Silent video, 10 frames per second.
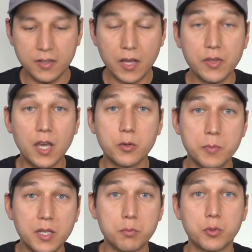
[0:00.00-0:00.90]
Now, the other
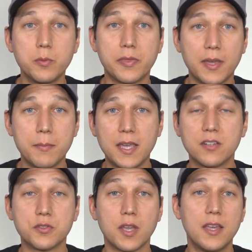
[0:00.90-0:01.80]
big improvement they
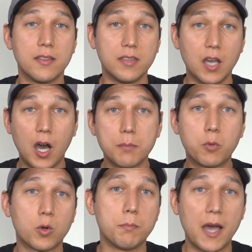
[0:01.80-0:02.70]
made is the
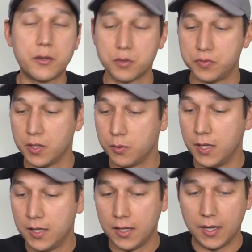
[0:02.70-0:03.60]
onboard
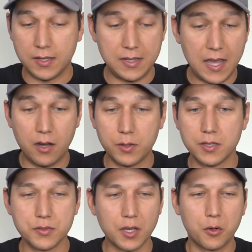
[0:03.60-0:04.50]
microphone now is,